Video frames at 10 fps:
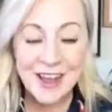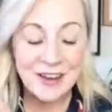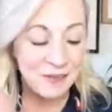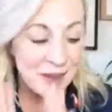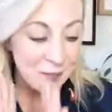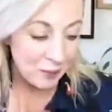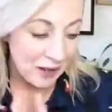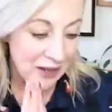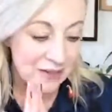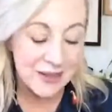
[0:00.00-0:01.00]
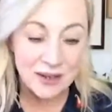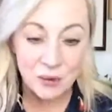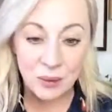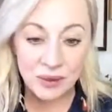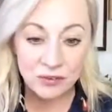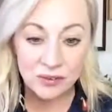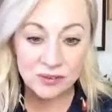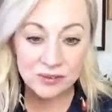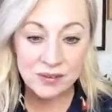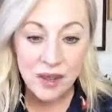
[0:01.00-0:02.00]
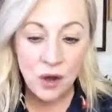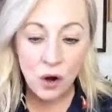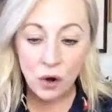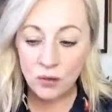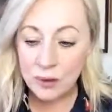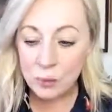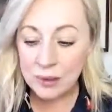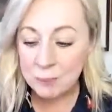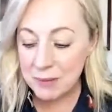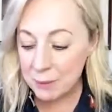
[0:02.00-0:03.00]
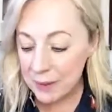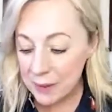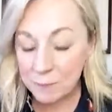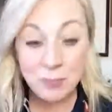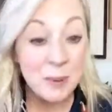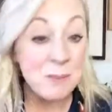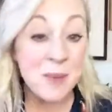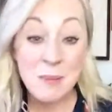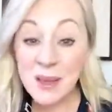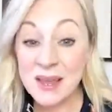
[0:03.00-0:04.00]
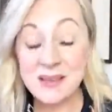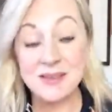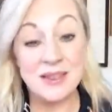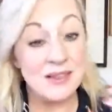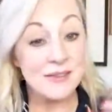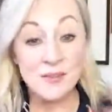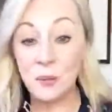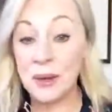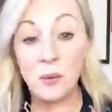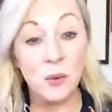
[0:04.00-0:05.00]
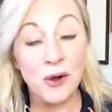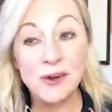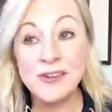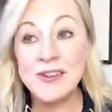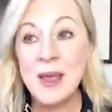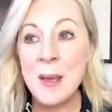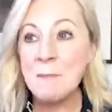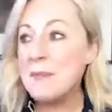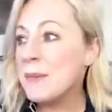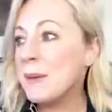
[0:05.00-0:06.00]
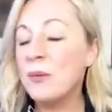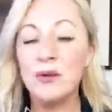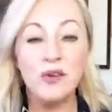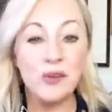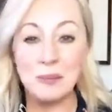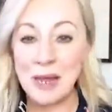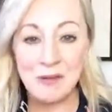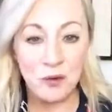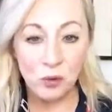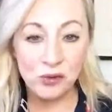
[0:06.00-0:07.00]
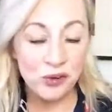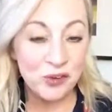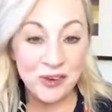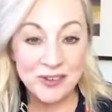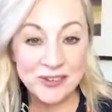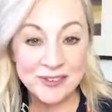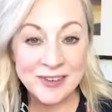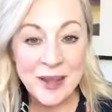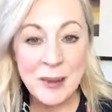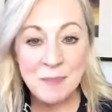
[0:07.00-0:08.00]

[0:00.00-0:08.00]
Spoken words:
And if anybody has any questions, or they would maybe, you see, this is the way it works. Maybe we'll do some live coaching around it.